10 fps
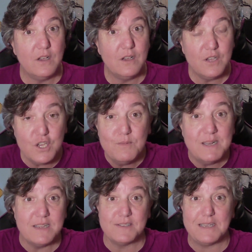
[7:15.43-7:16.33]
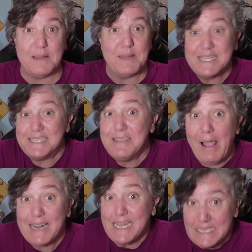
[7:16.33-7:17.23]
humanism. It's
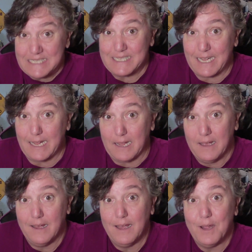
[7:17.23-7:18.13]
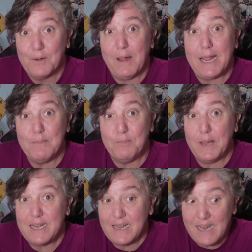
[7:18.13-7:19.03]
not easy, right?
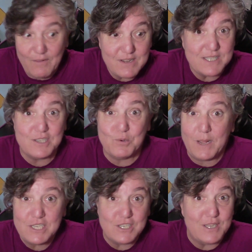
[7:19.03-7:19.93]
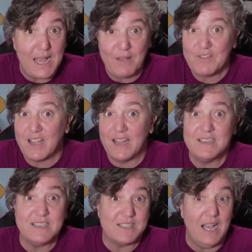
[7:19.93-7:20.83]
But in every situation, you have to kind of
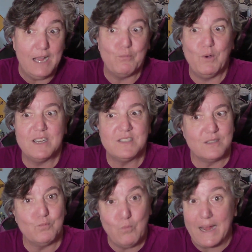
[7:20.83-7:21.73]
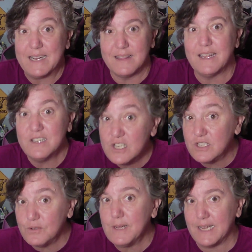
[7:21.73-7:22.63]
decide, what is the right thing to
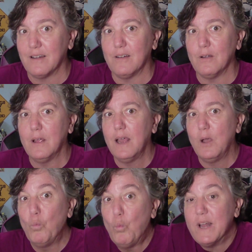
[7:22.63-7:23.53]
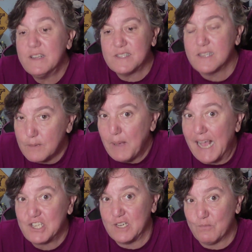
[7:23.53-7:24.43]
do here? What is the
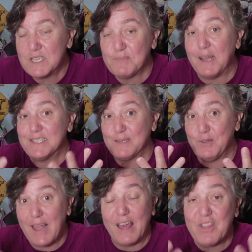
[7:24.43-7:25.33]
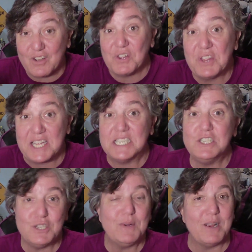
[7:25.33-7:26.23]
compassionate, responsible, ethical thing to
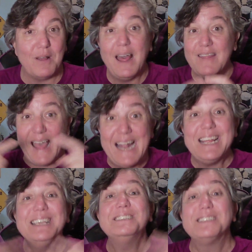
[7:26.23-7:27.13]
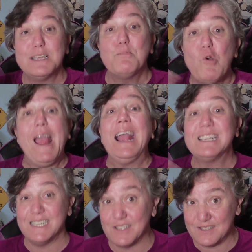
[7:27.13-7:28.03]
do here? That is the
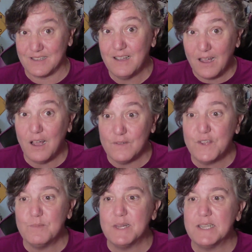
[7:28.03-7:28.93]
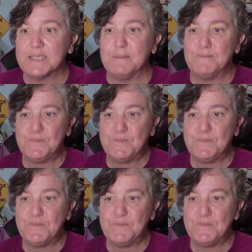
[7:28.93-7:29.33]
practice of humanism.